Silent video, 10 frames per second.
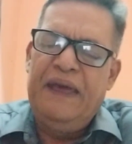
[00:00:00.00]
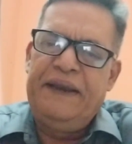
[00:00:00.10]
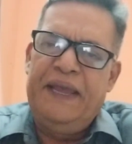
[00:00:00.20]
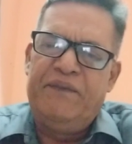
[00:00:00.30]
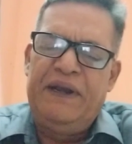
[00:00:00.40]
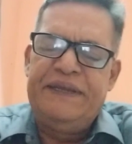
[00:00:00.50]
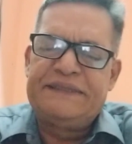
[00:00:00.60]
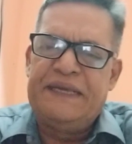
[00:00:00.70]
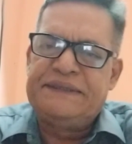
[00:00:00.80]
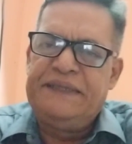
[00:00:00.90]
and I will
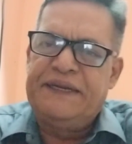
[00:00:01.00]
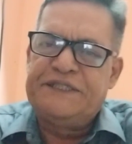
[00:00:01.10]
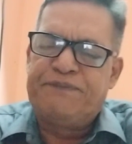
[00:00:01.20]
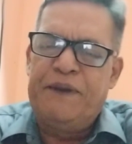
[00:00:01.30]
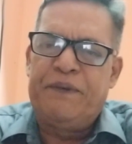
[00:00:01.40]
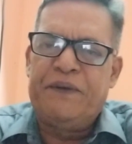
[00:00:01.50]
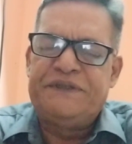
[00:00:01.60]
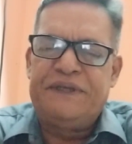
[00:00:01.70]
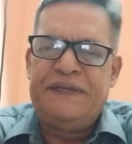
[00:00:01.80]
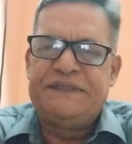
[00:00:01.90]
discuss the test paper
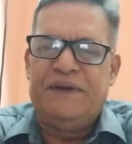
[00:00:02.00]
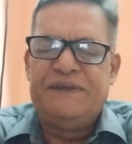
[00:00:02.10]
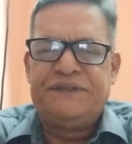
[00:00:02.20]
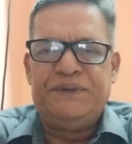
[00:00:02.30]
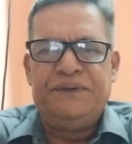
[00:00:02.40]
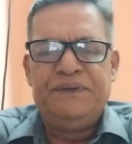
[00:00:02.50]
questions also